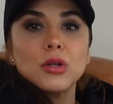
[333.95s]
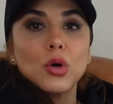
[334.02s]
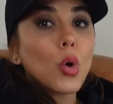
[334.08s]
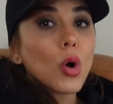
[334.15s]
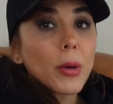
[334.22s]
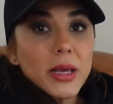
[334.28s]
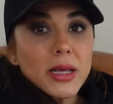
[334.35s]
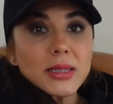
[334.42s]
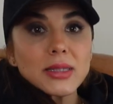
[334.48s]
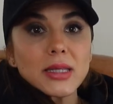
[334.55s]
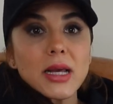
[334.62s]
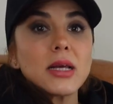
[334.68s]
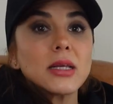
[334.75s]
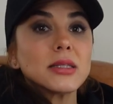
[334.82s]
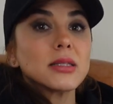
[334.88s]
decor
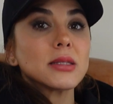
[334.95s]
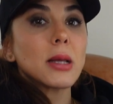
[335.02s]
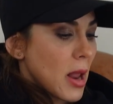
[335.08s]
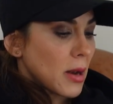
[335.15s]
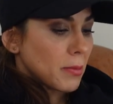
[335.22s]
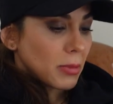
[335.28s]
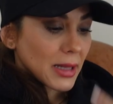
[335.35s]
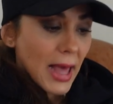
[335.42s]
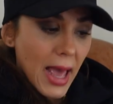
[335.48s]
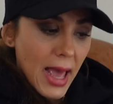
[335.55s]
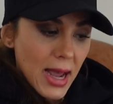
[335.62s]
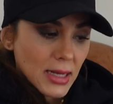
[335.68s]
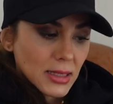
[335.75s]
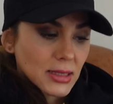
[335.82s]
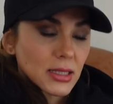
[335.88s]
pieces, and
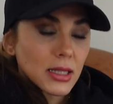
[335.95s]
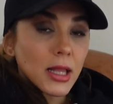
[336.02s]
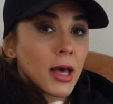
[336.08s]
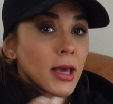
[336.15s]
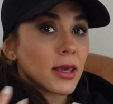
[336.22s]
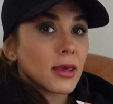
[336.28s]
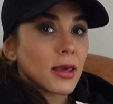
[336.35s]
plants like